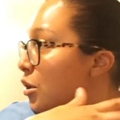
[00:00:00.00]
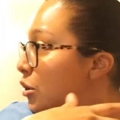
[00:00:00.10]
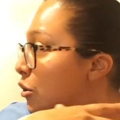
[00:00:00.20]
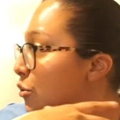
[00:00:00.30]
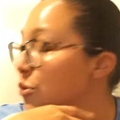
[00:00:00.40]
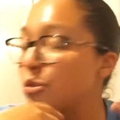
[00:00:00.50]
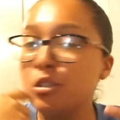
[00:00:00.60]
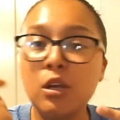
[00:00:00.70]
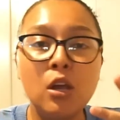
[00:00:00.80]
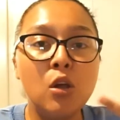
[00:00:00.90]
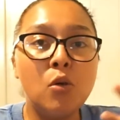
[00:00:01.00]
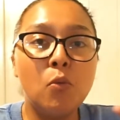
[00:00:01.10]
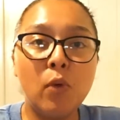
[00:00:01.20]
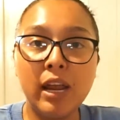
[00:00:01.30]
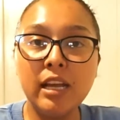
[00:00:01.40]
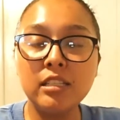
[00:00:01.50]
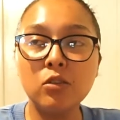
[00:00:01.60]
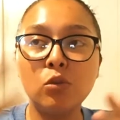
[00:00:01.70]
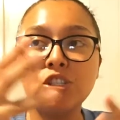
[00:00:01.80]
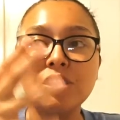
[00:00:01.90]
lose weight
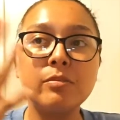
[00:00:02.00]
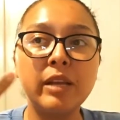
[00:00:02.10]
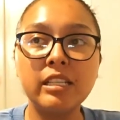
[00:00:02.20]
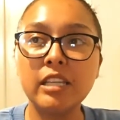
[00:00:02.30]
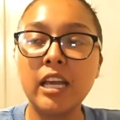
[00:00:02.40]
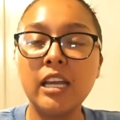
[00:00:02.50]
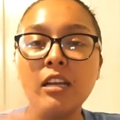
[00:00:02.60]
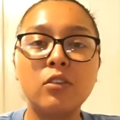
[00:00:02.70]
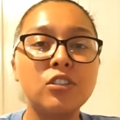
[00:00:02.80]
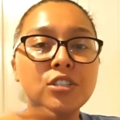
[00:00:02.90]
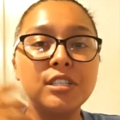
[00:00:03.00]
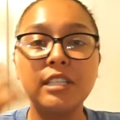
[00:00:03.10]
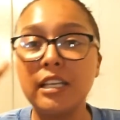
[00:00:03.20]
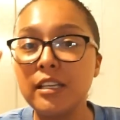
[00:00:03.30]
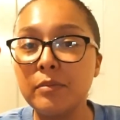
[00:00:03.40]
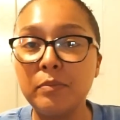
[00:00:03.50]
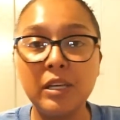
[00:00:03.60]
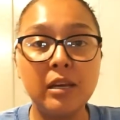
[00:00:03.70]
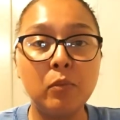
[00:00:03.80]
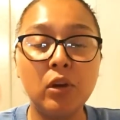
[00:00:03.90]
or just maintain or just
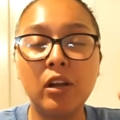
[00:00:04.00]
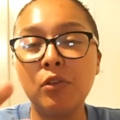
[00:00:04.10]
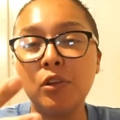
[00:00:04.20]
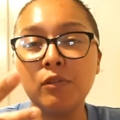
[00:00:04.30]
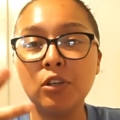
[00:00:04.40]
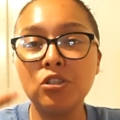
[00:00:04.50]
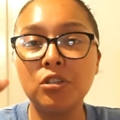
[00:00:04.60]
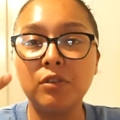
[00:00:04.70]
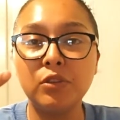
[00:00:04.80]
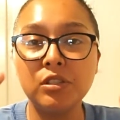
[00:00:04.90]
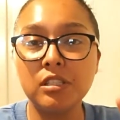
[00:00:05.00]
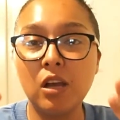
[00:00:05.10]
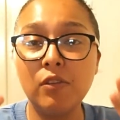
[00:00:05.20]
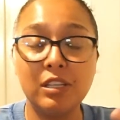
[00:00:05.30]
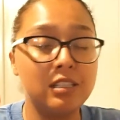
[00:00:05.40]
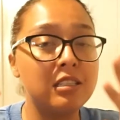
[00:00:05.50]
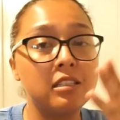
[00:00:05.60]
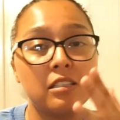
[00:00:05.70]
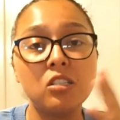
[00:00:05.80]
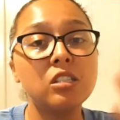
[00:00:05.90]
be a more healthier version of yourself, because this
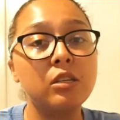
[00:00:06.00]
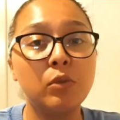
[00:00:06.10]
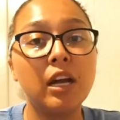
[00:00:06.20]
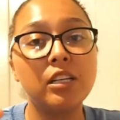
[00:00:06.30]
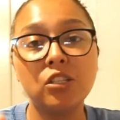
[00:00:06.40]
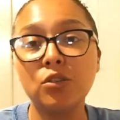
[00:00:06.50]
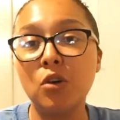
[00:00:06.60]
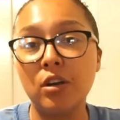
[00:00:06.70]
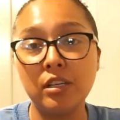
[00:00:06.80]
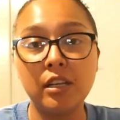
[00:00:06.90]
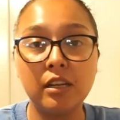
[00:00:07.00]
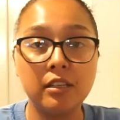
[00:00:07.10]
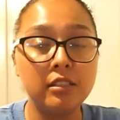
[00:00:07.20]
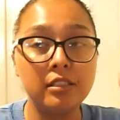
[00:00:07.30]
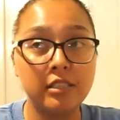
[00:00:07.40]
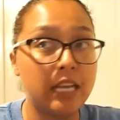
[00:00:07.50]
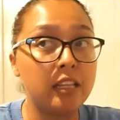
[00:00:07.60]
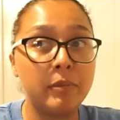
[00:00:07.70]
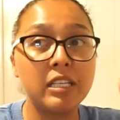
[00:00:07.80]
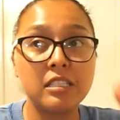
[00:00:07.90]
is literally what I do on a
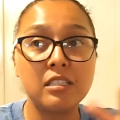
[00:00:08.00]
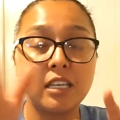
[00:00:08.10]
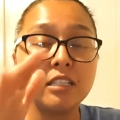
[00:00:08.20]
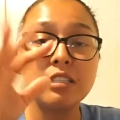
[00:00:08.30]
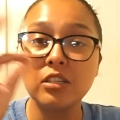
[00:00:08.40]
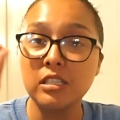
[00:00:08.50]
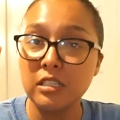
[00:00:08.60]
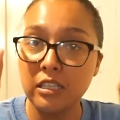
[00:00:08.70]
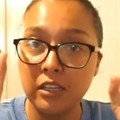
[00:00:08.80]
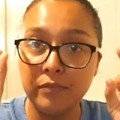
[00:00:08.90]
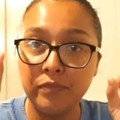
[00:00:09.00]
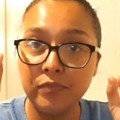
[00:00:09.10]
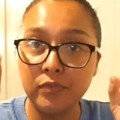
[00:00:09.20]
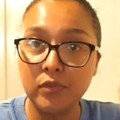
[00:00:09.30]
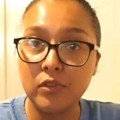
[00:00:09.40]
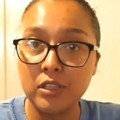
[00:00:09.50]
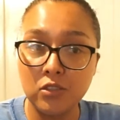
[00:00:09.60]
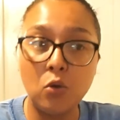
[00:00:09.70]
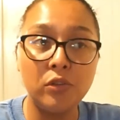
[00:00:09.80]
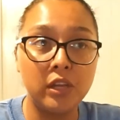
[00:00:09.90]
daily basis. Like, seriously, this
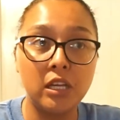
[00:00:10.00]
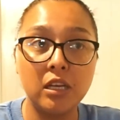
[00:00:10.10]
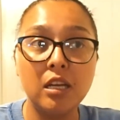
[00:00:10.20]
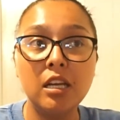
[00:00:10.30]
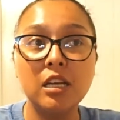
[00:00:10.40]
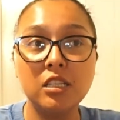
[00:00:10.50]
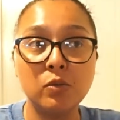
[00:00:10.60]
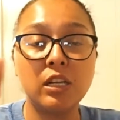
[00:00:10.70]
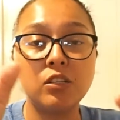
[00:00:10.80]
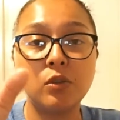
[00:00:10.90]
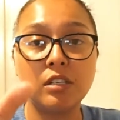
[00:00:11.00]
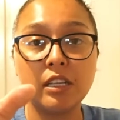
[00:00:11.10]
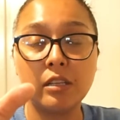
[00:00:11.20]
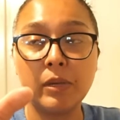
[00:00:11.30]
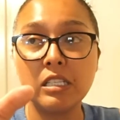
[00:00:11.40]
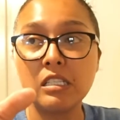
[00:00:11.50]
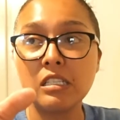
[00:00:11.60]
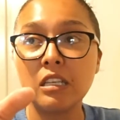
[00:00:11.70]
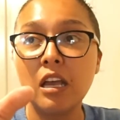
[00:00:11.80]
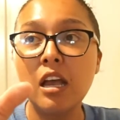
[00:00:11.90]
whole thing is what I do on a daily
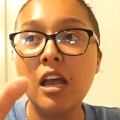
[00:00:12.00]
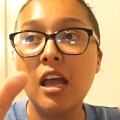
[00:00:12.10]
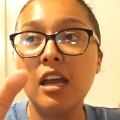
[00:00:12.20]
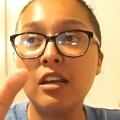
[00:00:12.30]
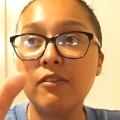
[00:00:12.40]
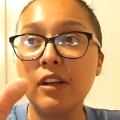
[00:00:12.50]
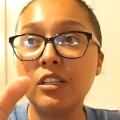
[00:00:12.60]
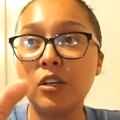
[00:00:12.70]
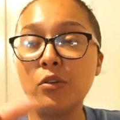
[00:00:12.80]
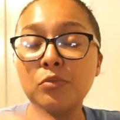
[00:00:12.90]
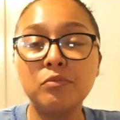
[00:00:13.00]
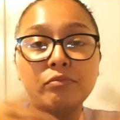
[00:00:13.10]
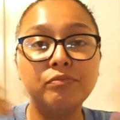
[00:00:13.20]
basis, and if I don't,